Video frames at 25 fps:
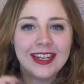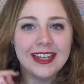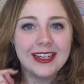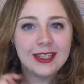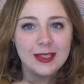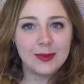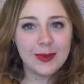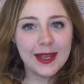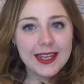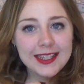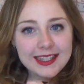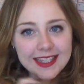
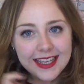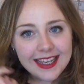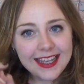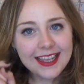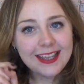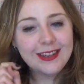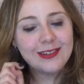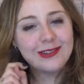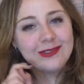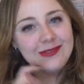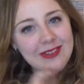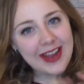
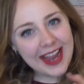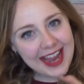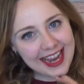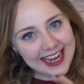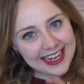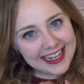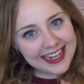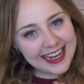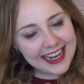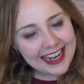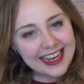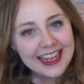sweating or
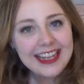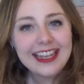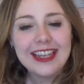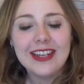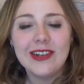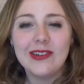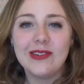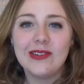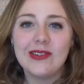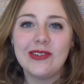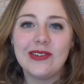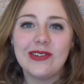raining
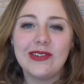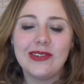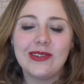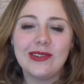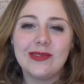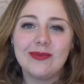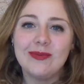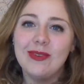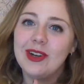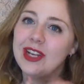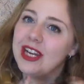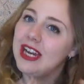
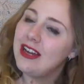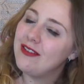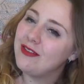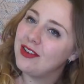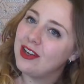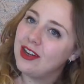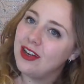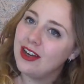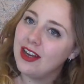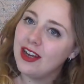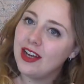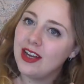or
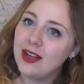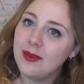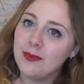whatever.